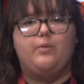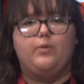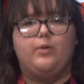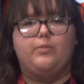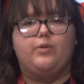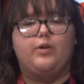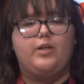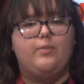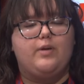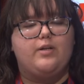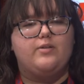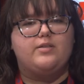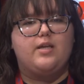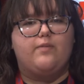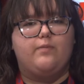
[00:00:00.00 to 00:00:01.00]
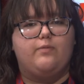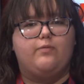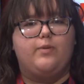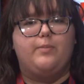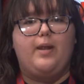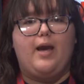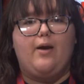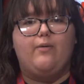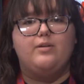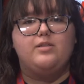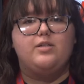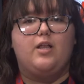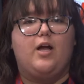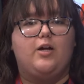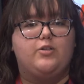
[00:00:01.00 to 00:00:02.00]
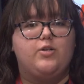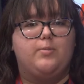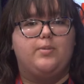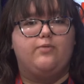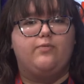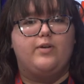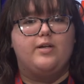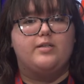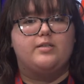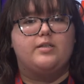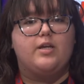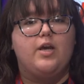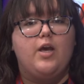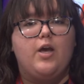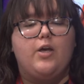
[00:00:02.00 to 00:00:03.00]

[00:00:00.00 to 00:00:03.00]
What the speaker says: in room 3107 from now until October 1st.